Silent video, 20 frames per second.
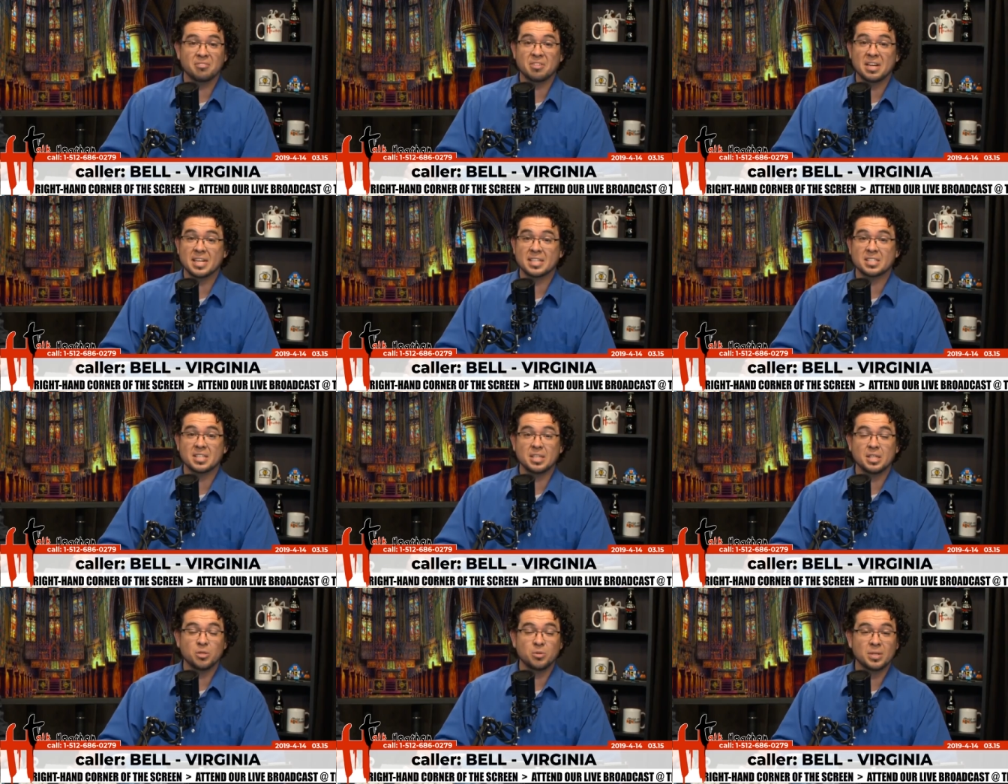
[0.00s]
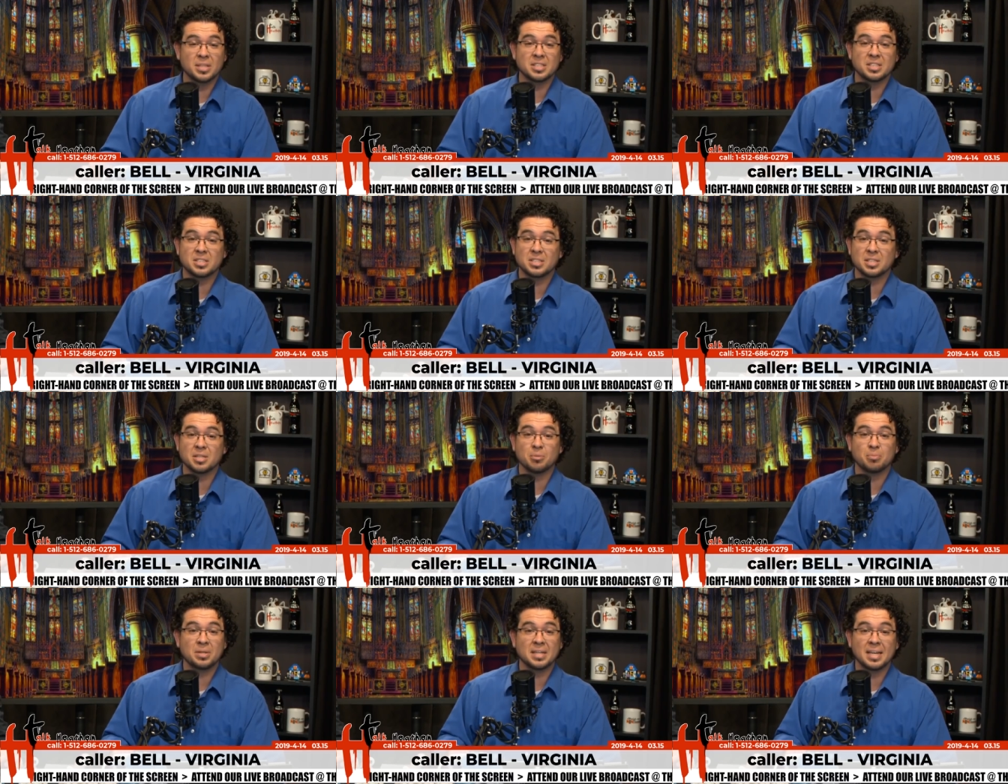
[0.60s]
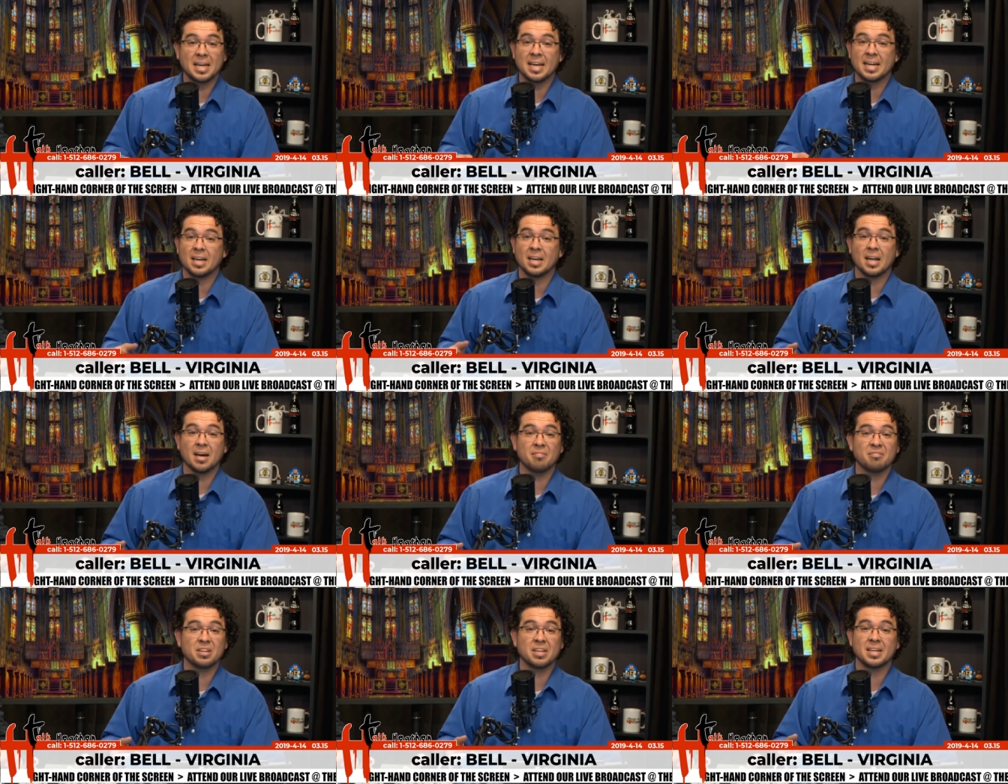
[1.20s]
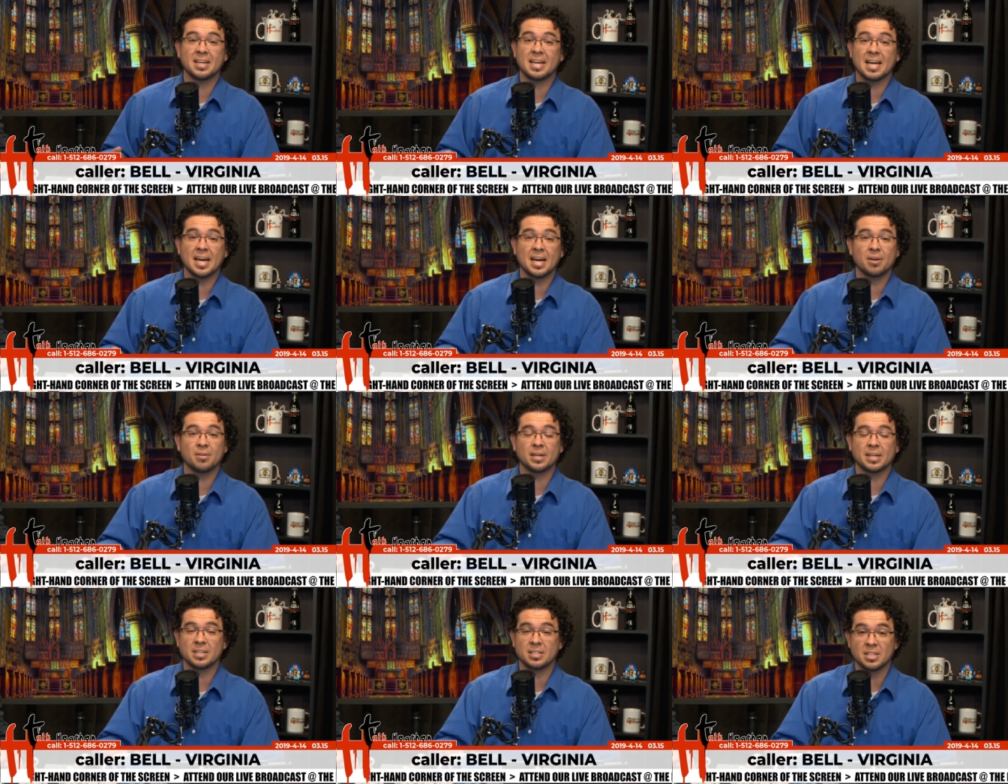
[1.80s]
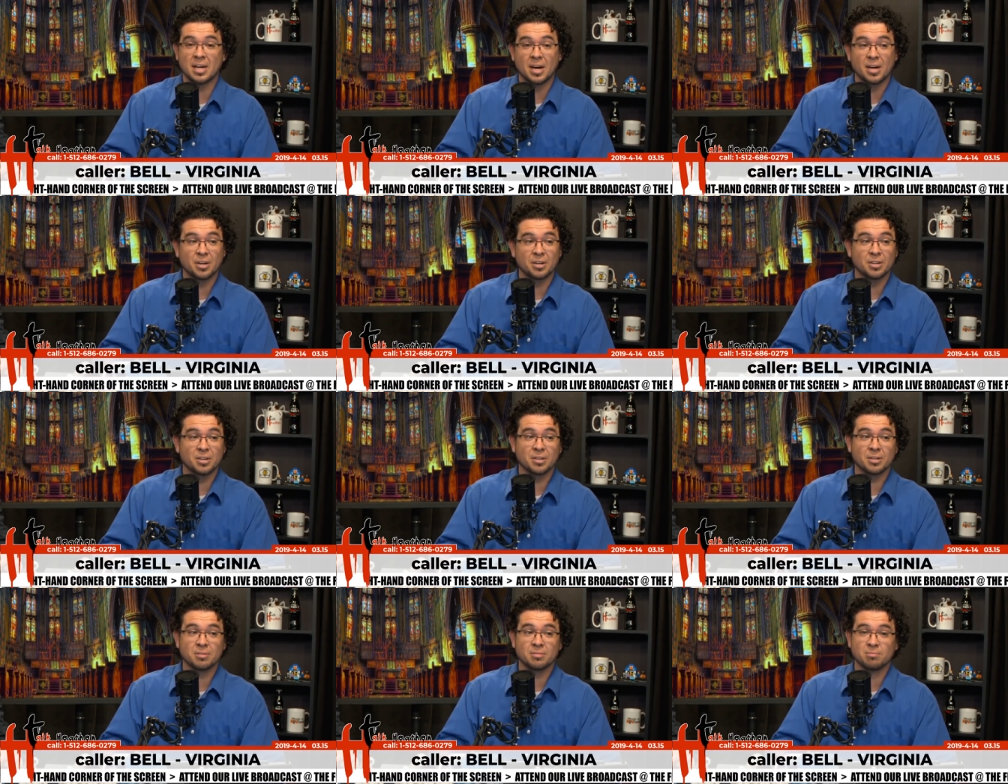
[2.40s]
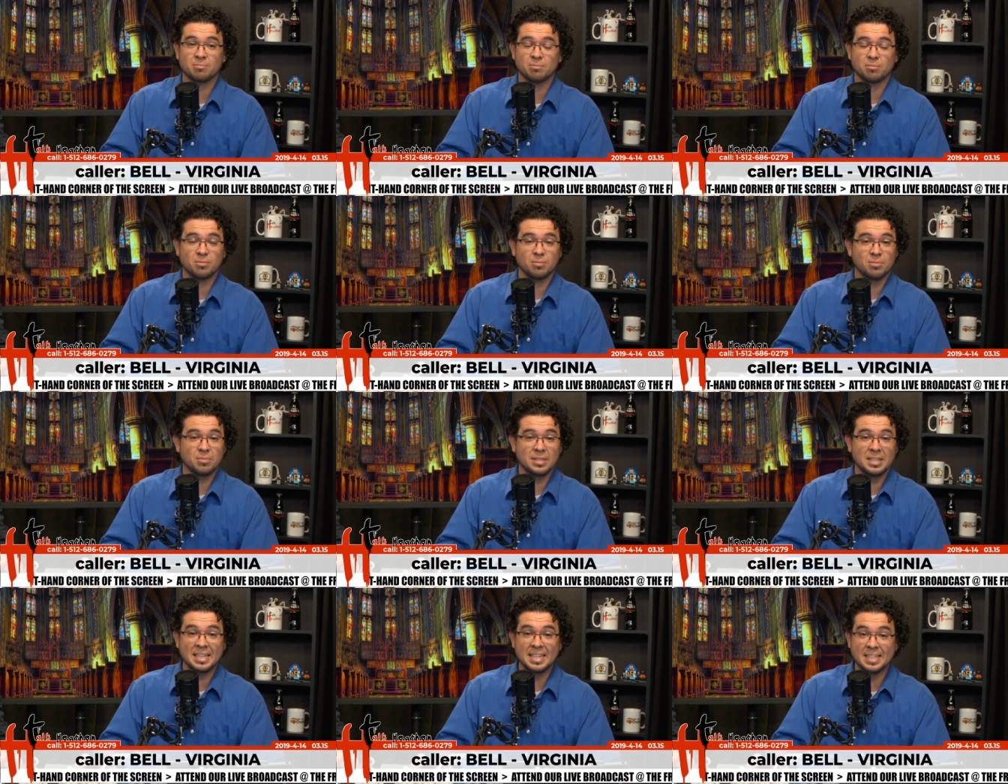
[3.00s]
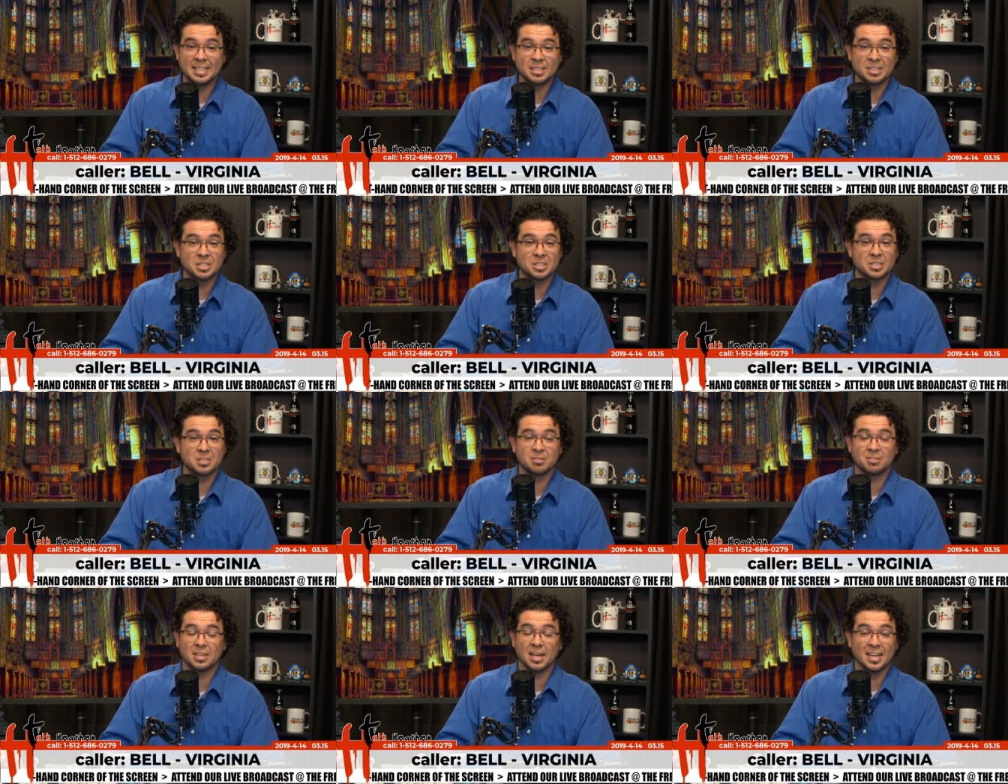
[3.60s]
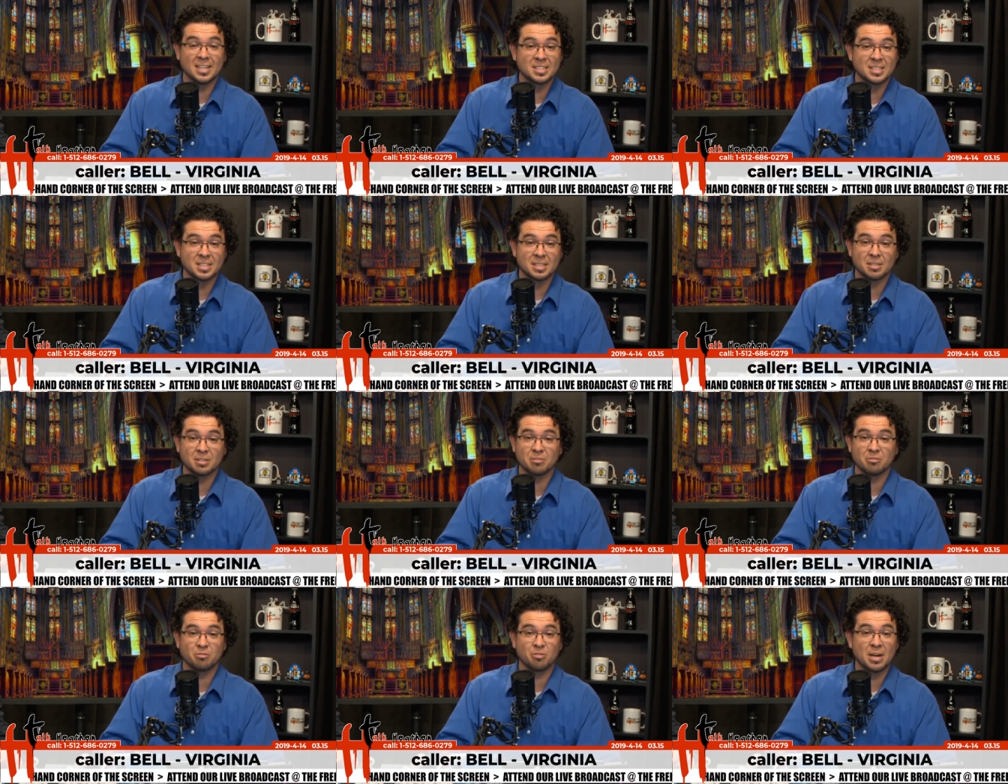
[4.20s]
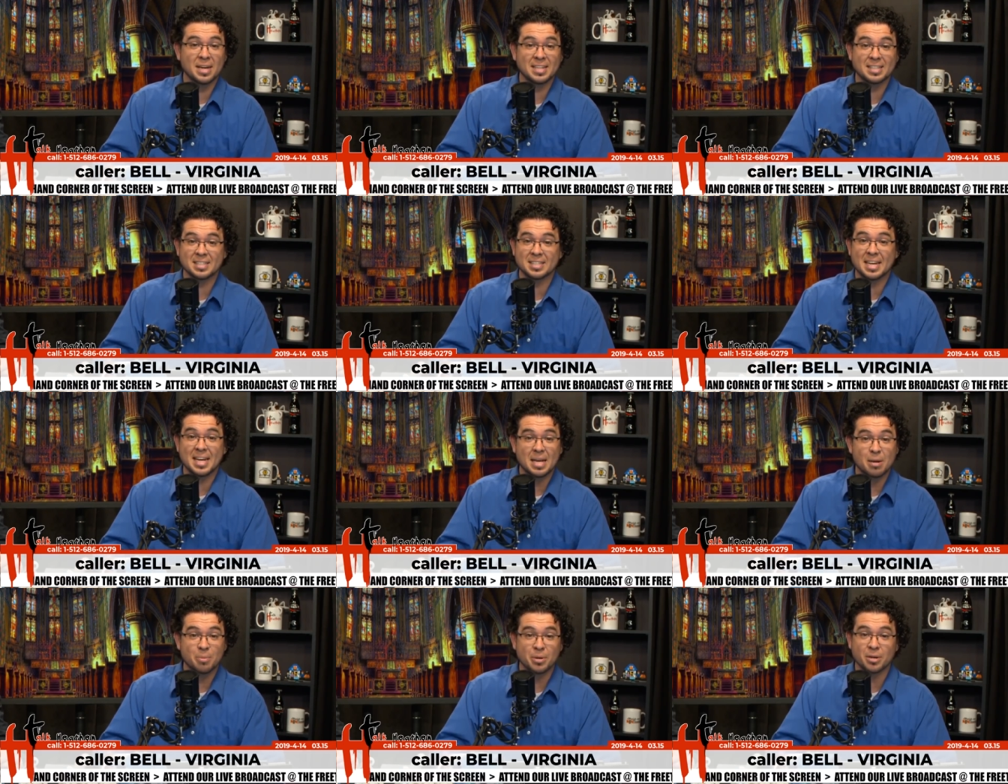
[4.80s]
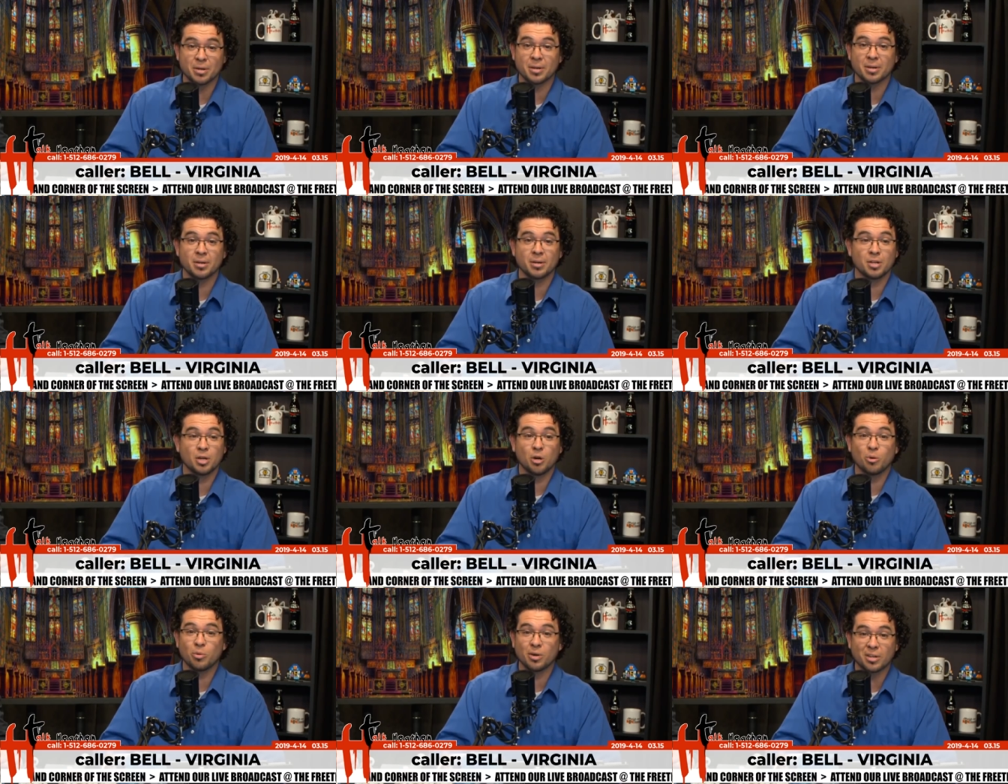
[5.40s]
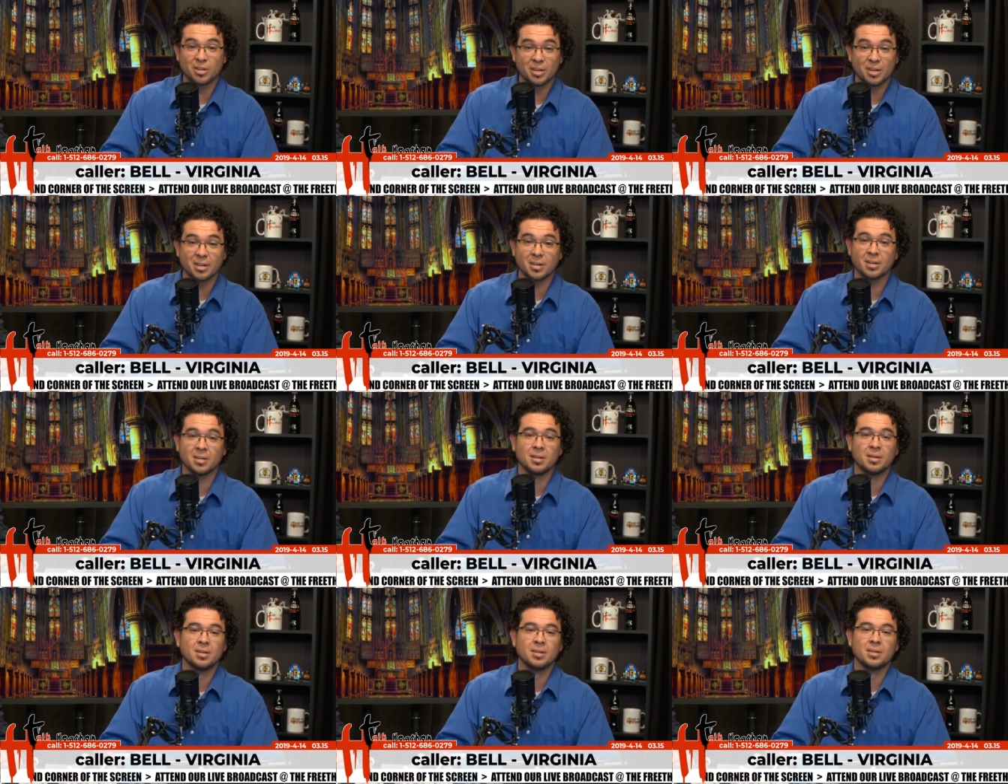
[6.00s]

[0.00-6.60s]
the fact that you can still be a loving, caring daughter, niece, cousin, friend, neighbor, coworker.